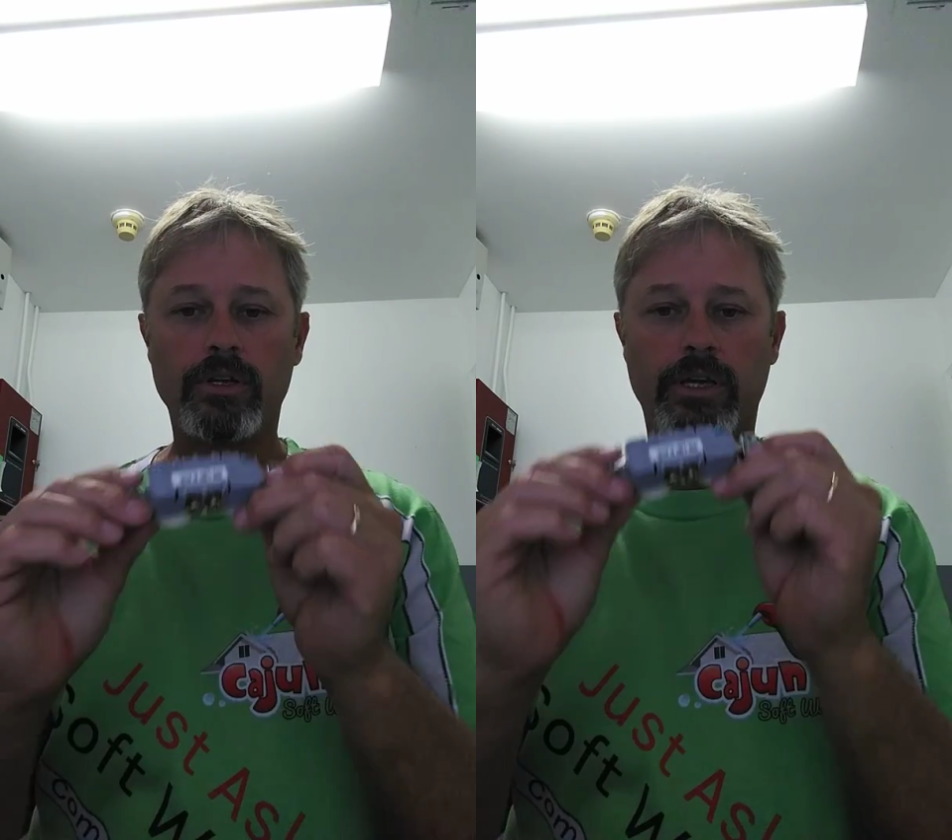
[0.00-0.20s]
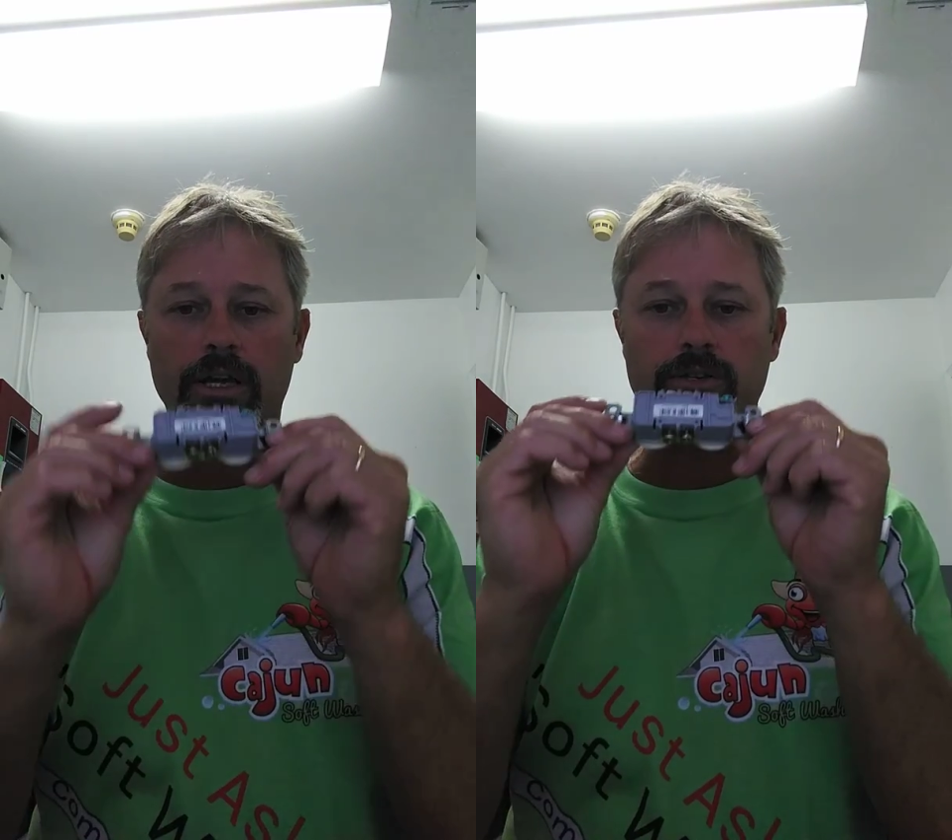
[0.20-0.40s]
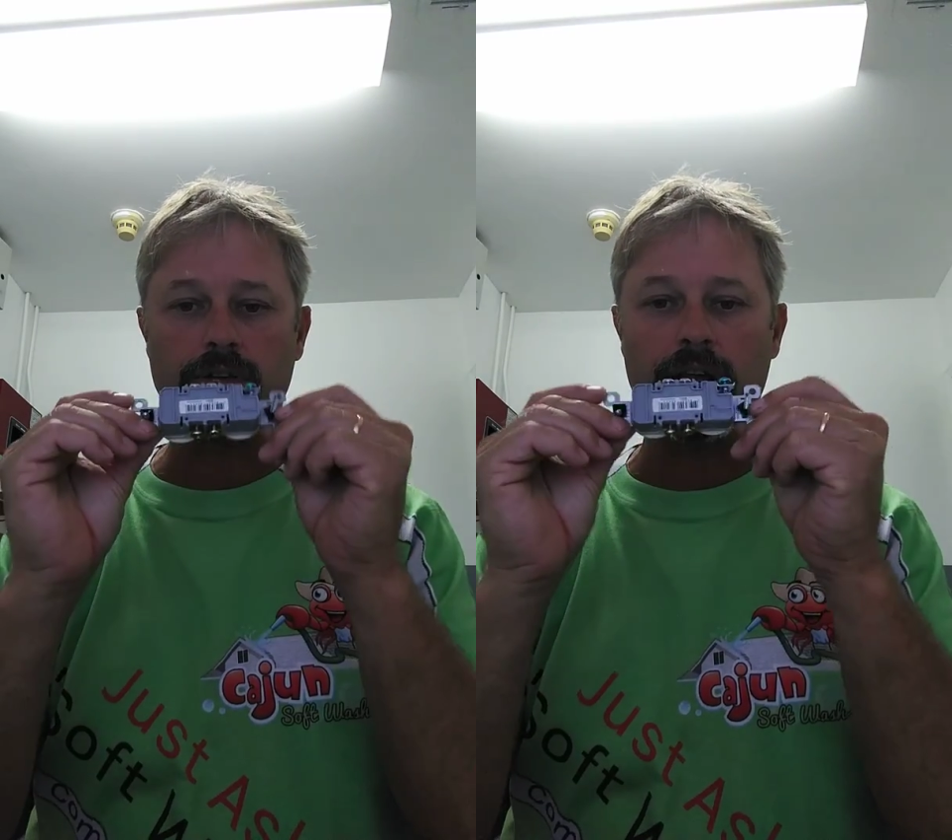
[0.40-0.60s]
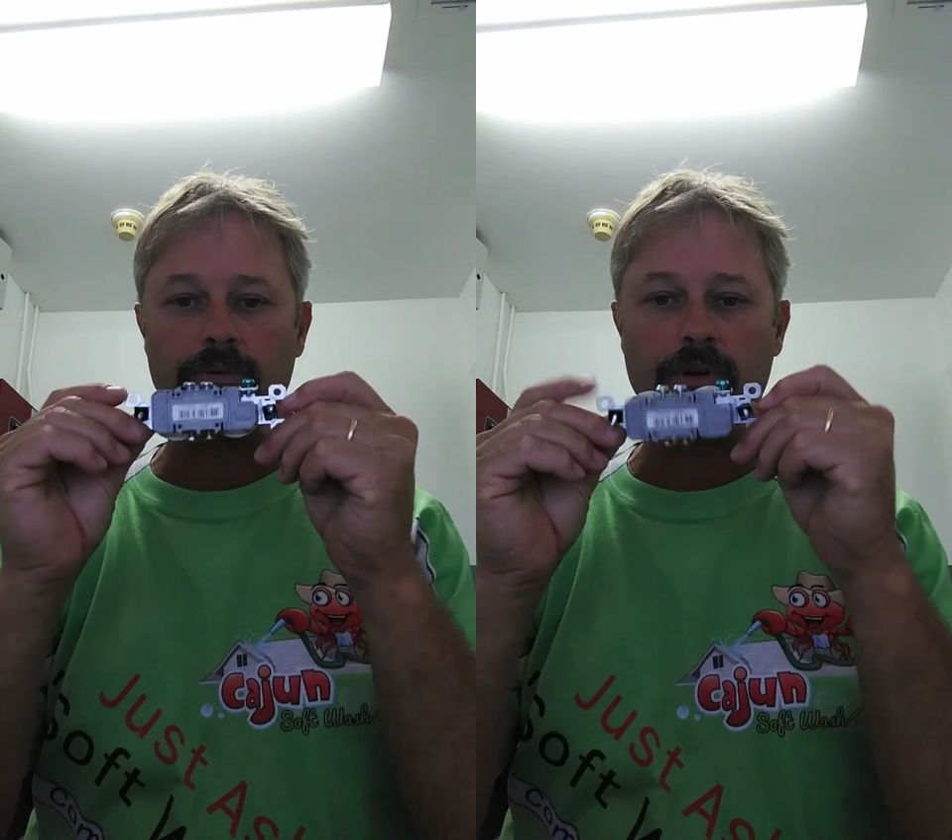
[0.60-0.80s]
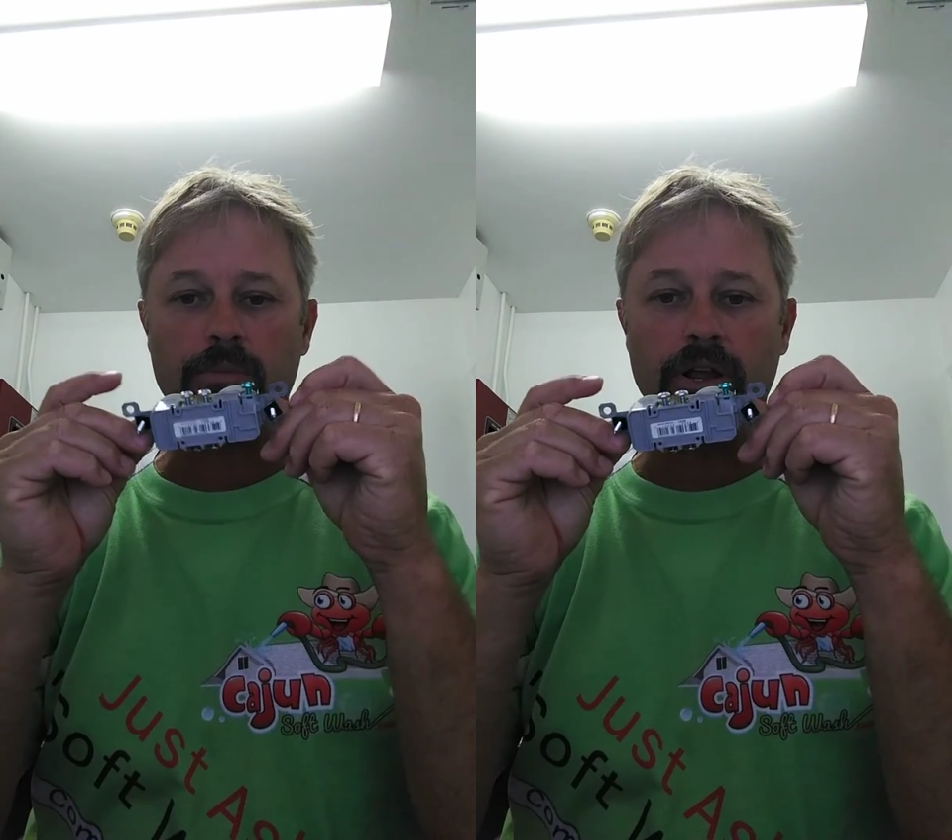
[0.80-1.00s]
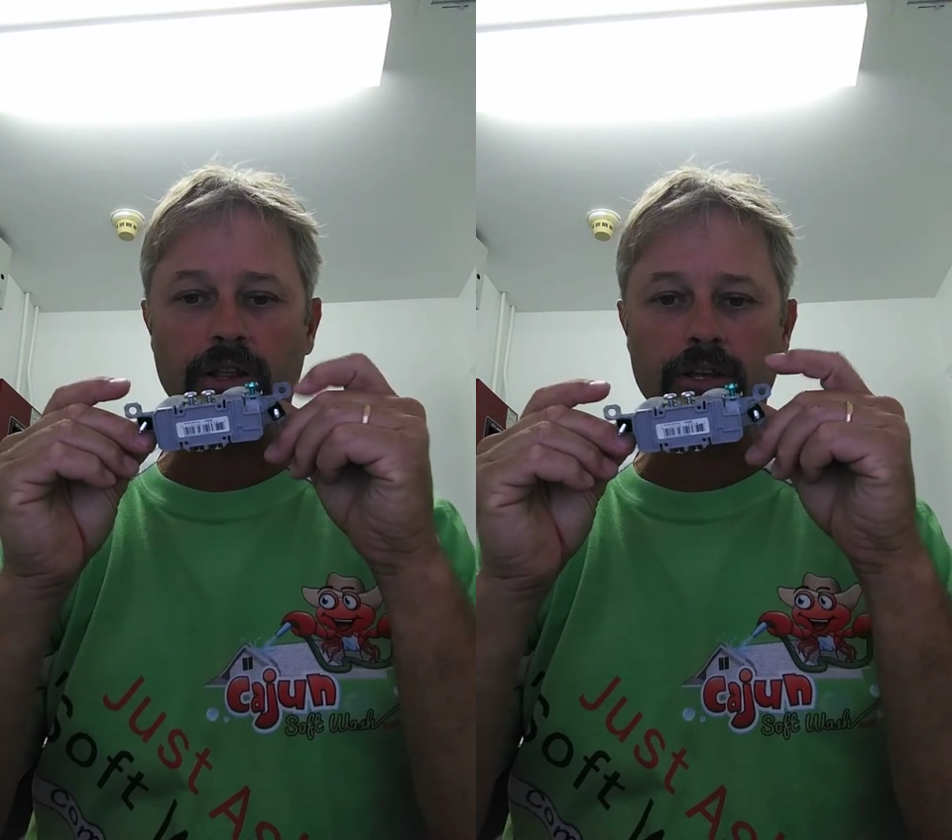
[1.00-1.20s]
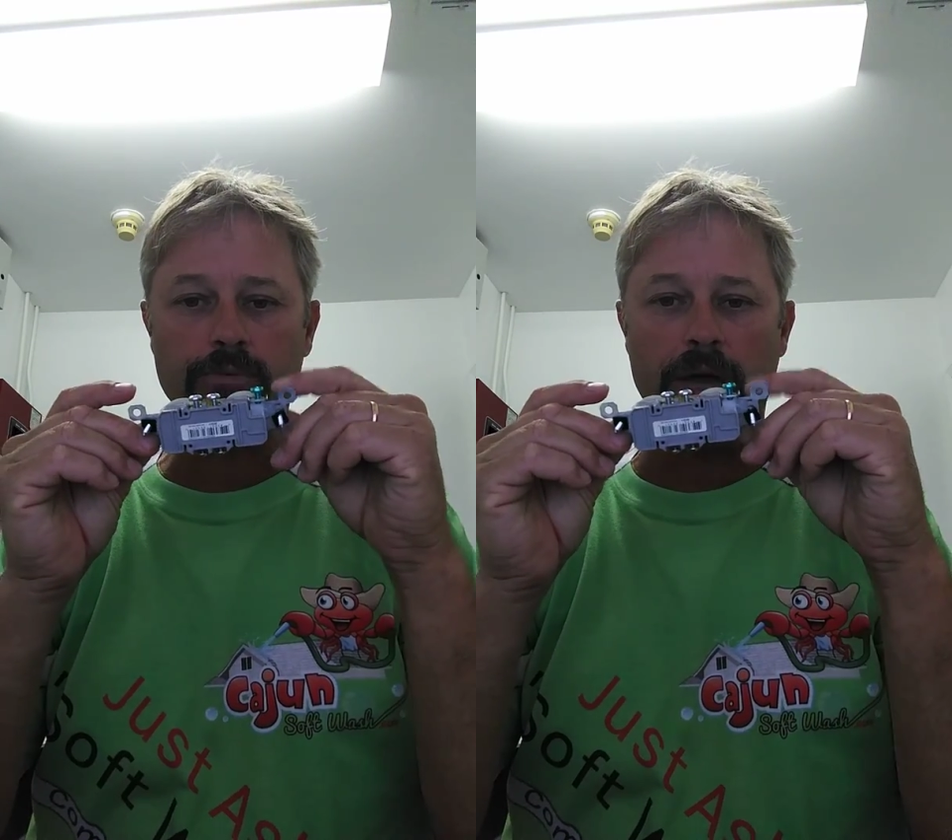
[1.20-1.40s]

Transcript: Okay, so now I'm going to bring this